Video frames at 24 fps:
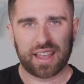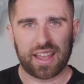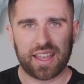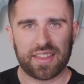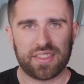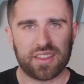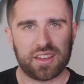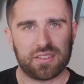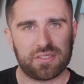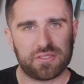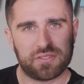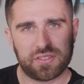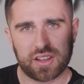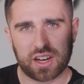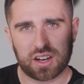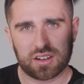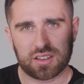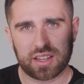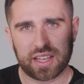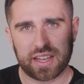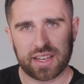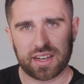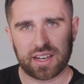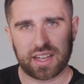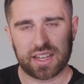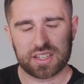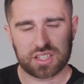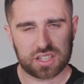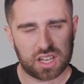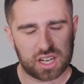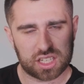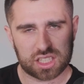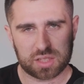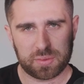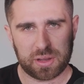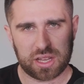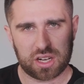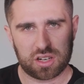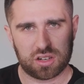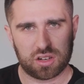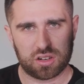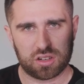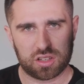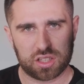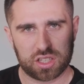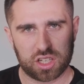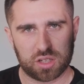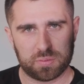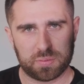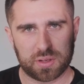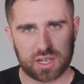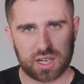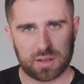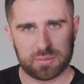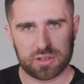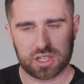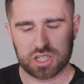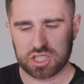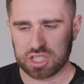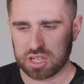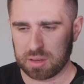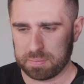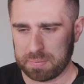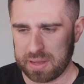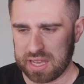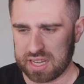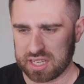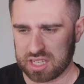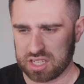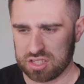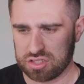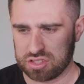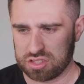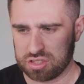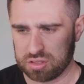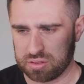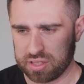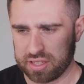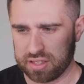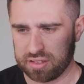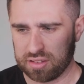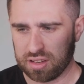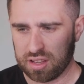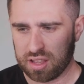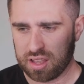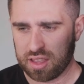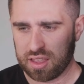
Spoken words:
And then Fairlight, I talked about it earlier, but I'm gonna jump back into it.